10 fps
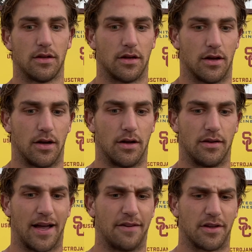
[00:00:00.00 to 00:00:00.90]

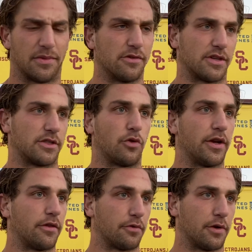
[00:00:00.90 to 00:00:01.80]
halftime, I think it was like
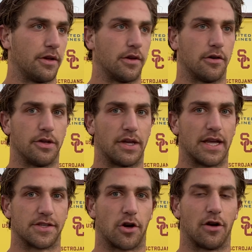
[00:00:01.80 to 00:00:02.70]
20-3, you know, and you
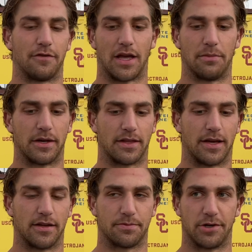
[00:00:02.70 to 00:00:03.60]
can't start off a game like
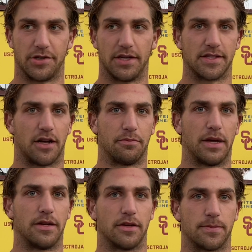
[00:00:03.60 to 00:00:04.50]
that, especially in South
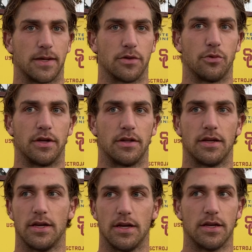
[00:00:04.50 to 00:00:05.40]
Bend, and expect to win.
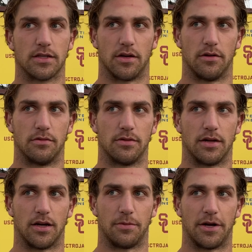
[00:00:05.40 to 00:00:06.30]
So
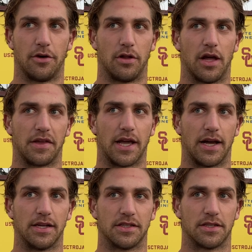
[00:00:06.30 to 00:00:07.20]
and I know a lot of the
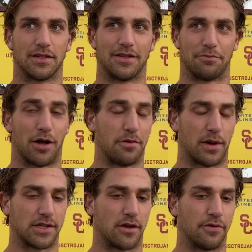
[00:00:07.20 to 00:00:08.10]
guys, probably
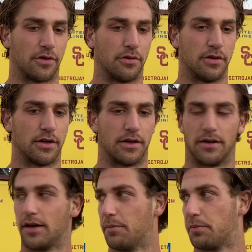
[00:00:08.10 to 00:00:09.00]
myself included, and
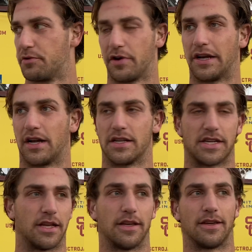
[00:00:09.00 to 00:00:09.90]
I remember Drake kind of
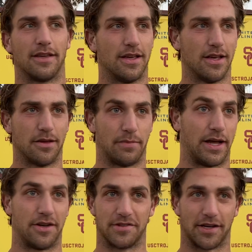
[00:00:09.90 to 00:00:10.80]
saying like,
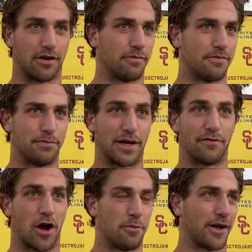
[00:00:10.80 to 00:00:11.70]
man, it was like a big
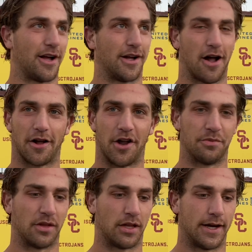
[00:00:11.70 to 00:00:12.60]
environment. I kind of got caught up
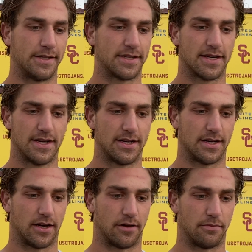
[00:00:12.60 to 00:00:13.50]
in the lights.
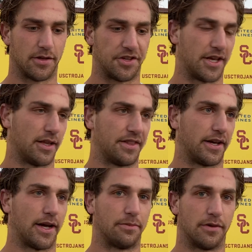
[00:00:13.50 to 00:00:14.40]
You can't let
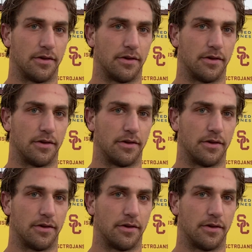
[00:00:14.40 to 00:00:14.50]
that happen.